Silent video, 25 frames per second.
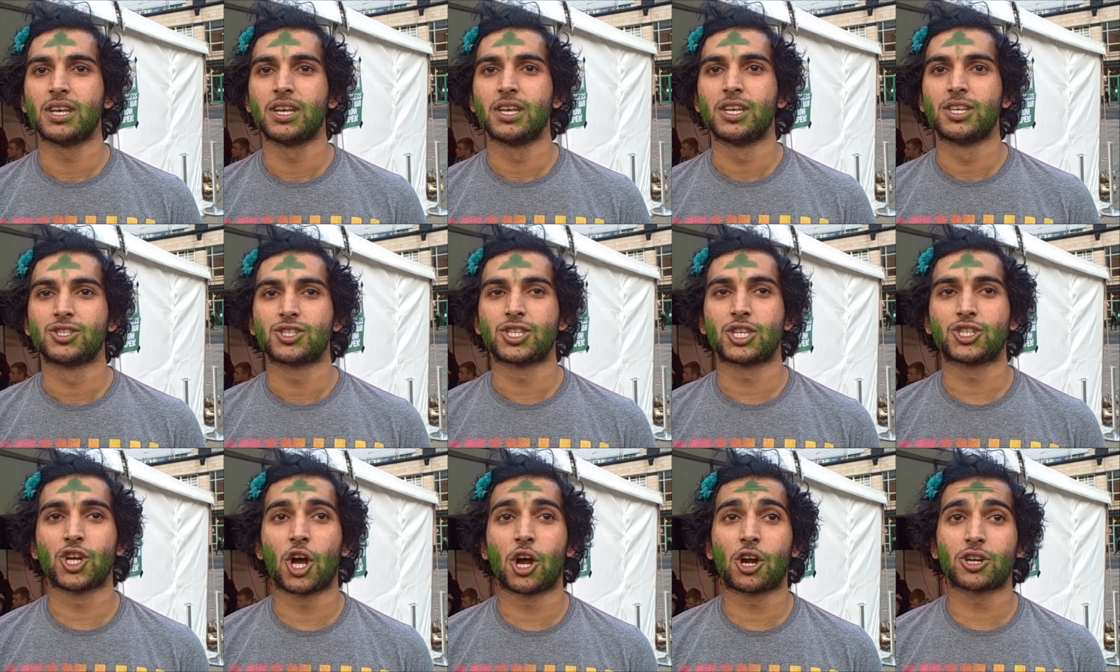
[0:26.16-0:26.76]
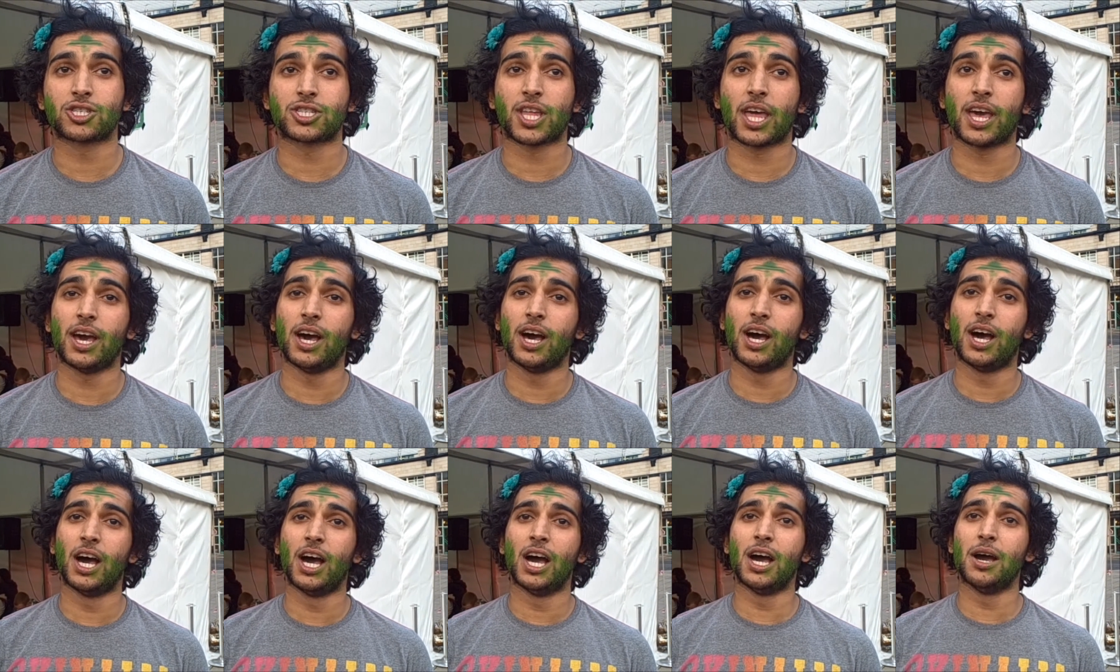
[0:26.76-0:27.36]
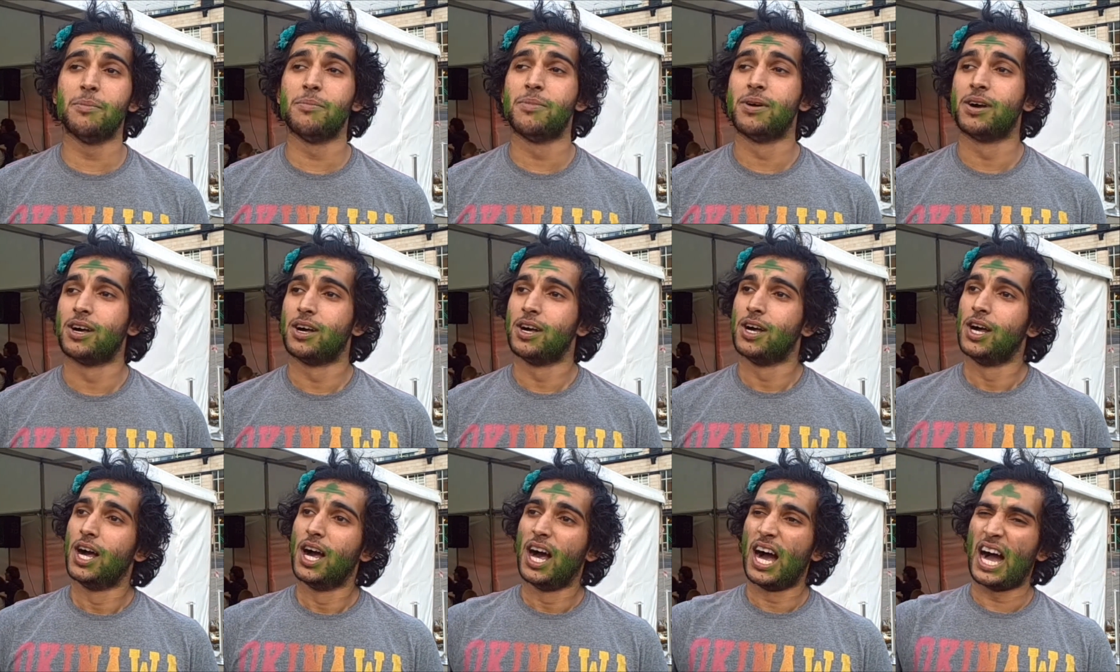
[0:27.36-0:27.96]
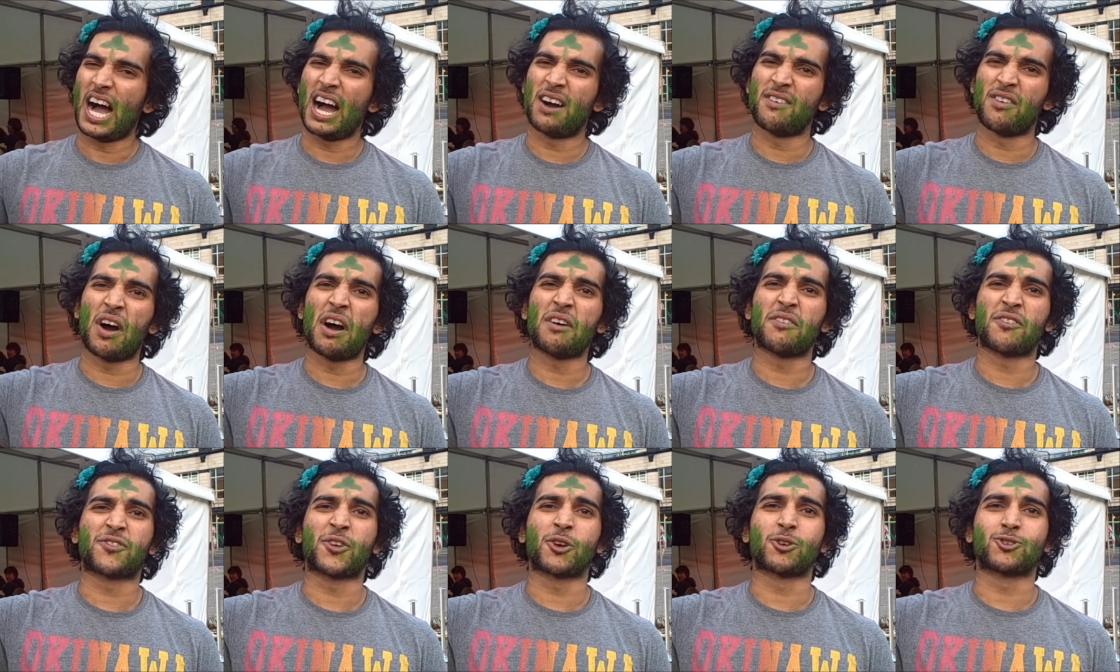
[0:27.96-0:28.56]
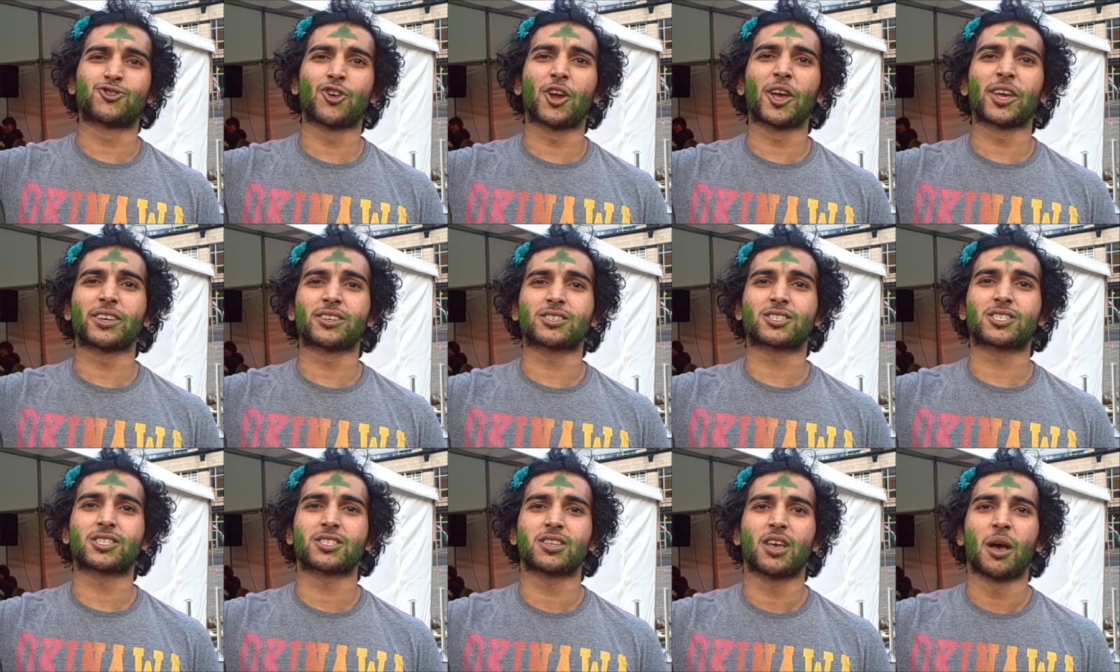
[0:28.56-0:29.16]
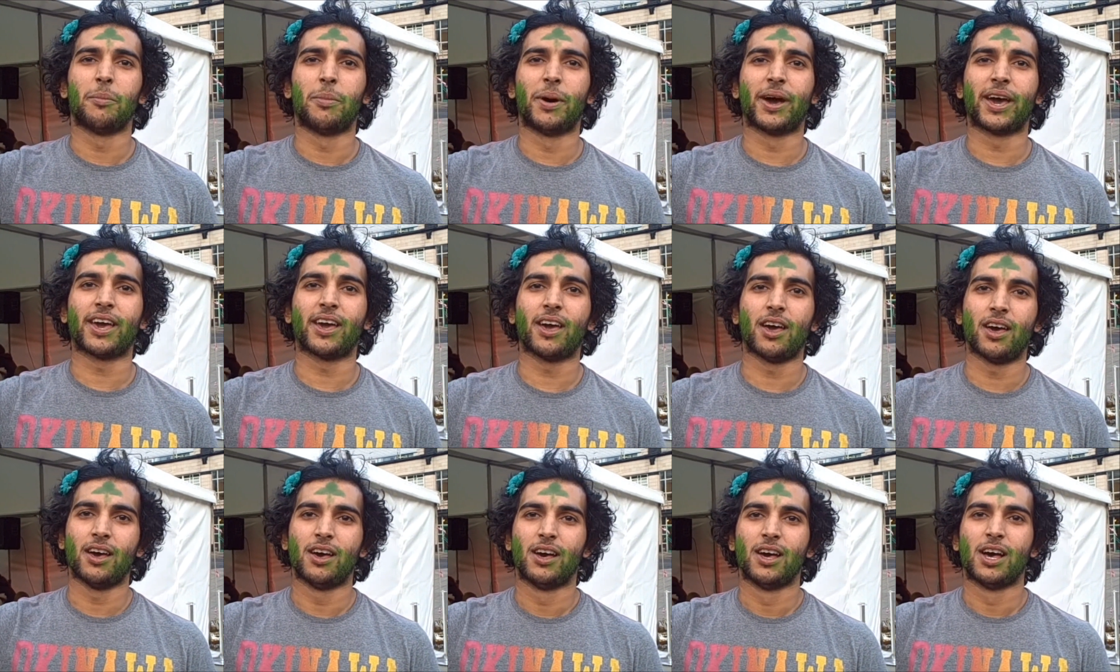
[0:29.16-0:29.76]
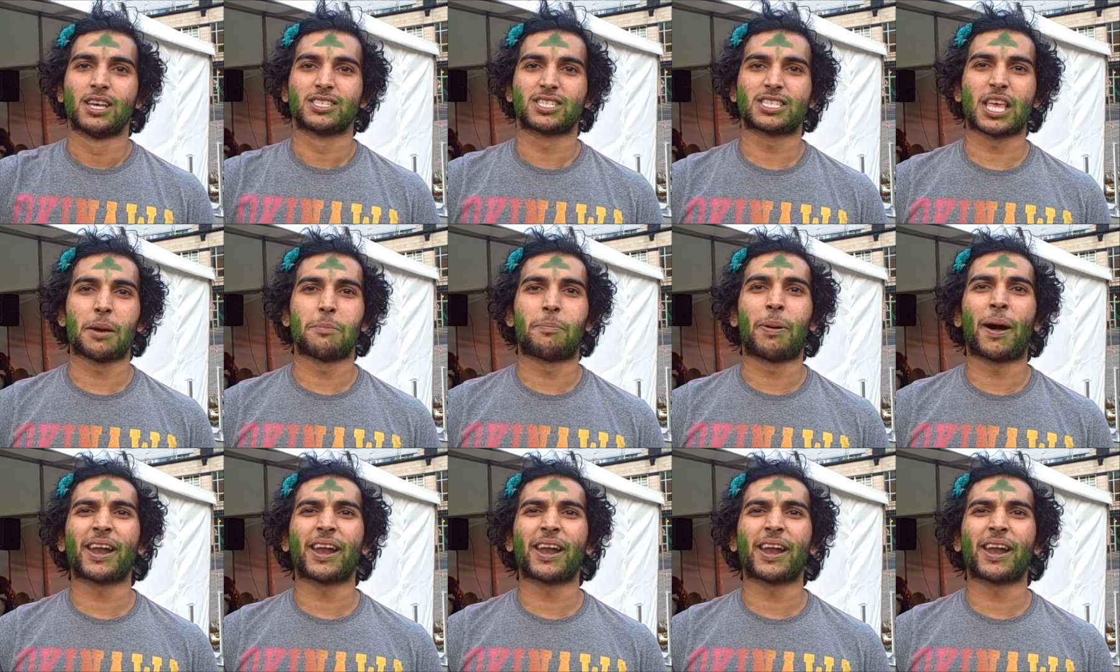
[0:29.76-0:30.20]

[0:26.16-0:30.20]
St. George's Day? I have a few drinks, but St.